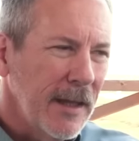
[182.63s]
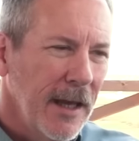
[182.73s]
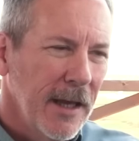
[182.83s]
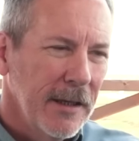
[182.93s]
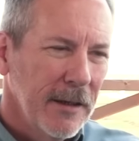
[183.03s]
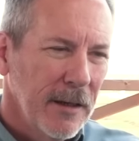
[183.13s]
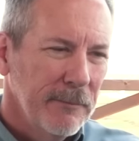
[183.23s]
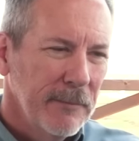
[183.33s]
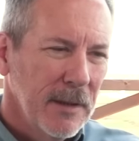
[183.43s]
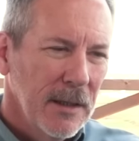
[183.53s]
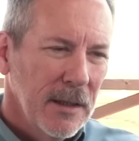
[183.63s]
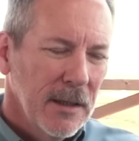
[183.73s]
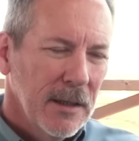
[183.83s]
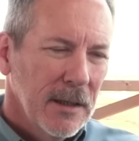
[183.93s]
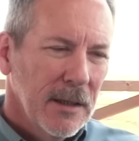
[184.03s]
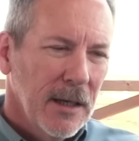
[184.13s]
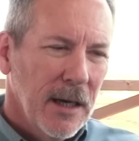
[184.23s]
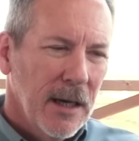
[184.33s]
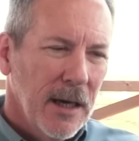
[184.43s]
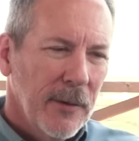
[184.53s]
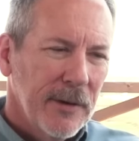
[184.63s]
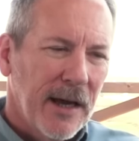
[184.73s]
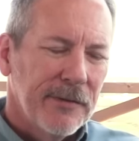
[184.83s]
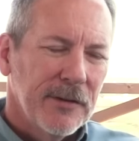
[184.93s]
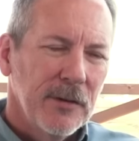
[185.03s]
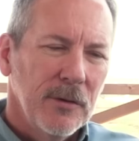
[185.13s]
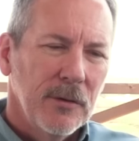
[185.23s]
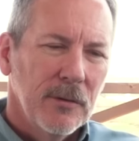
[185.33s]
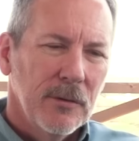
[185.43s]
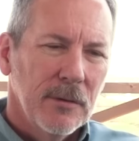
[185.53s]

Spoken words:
And I would have to,